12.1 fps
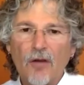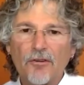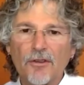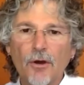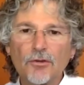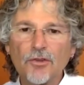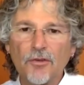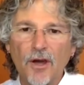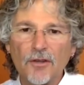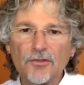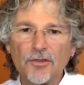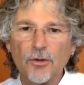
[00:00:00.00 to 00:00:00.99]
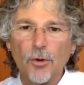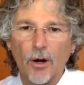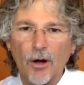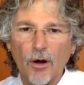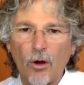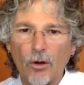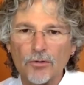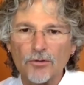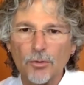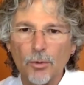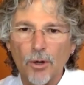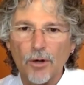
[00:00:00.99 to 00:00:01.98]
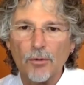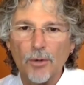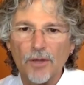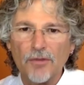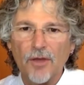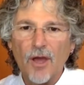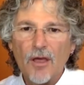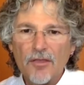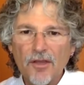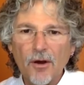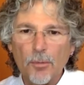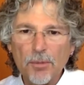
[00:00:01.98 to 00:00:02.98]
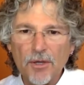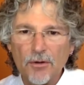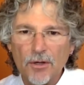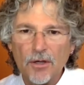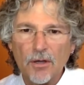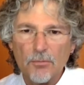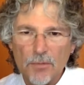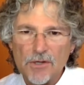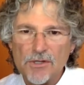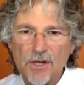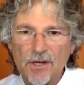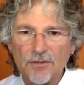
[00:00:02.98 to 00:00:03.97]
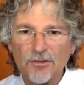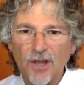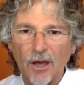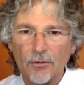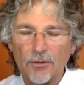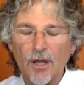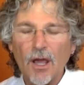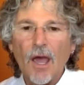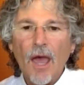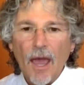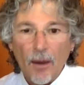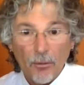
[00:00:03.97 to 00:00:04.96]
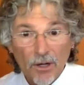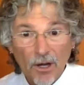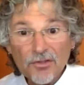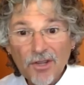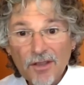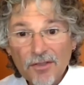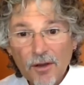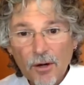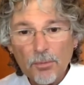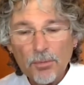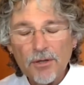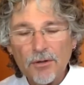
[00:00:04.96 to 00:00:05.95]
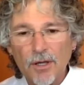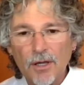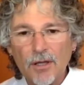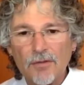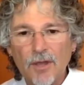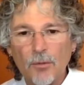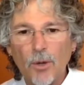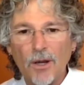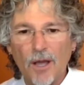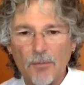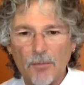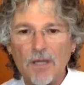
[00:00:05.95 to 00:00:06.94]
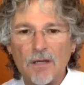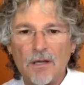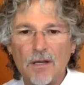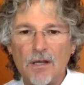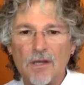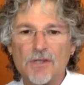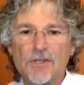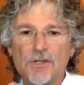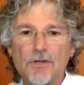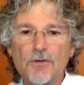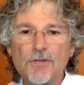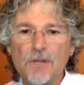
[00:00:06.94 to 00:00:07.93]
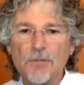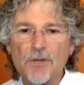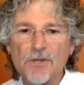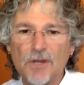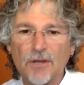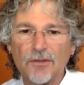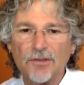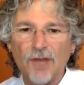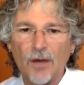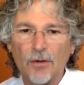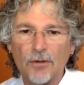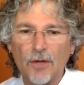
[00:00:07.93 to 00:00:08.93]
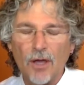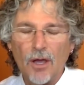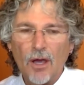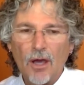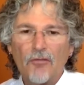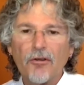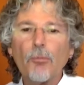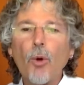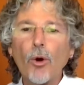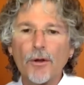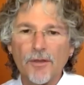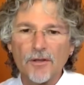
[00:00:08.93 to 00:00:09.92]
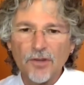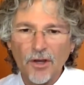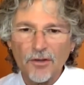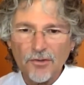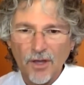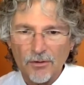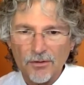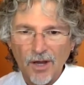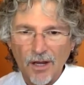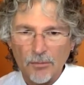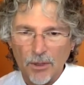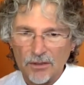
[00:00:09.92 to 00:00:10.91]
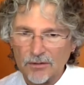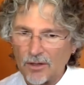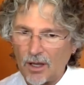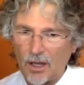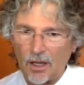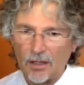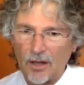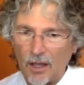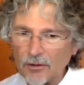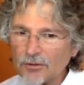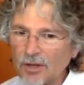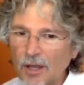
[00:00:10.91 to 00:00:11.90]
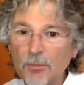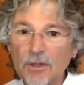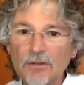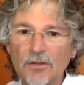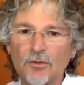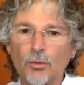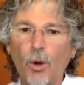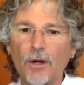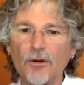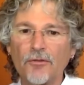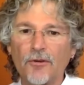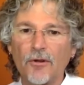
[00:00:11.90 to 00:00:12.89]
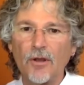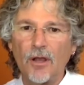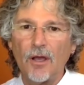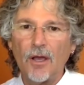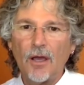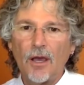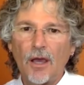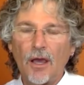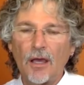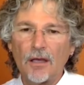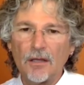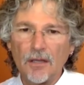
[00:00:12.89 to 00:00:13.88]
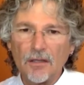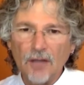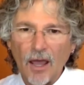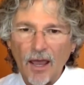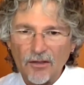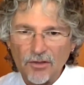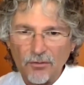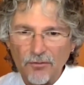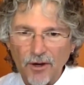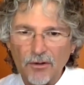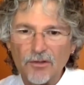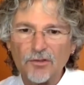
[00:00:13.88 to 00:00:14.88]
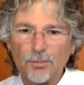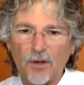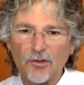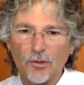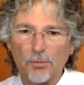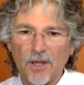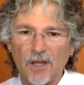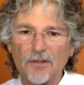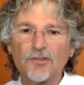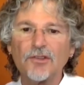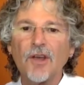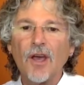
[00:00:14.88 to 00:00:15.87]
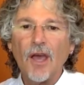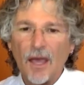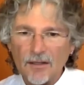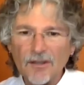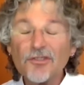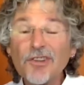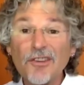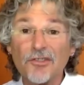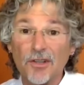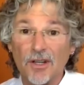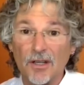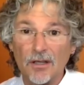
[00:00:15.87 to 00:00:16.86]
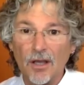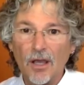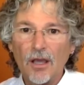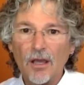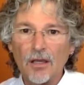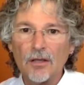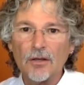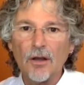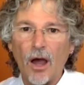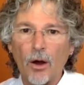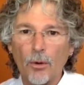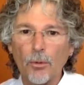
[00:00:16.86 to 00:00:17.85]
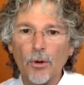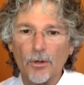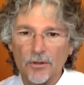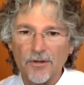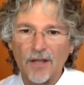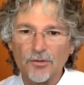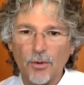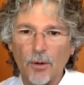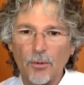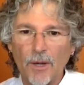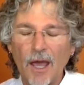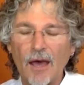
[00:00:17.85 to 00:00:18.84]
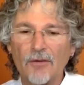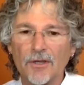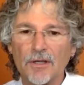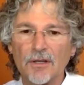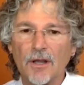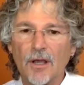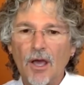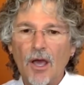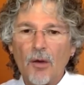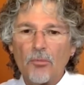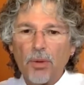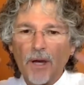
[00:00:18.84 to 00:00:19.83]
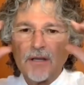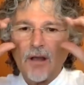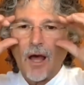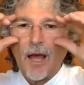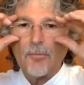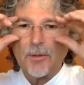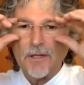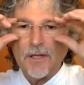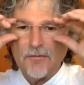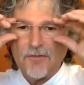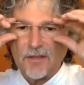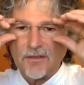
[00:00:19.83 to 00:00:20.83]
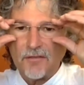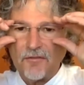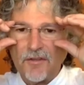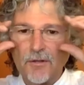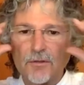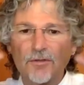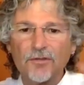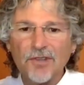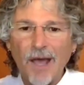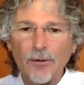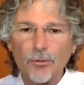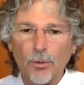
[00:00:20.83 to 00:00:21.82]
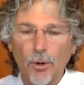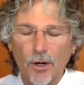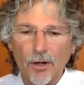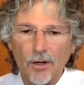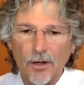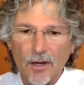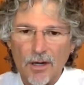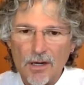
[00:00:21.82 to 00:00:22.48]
for those of us who are called to work with therapeutic music and sound. And when I say therapeutic, then what I mean is using music and sound for more than just entertainment. And entertainment is wonderful, and it has a very special place and necessity in our world. That's why we have it. But I believe that the field of sound work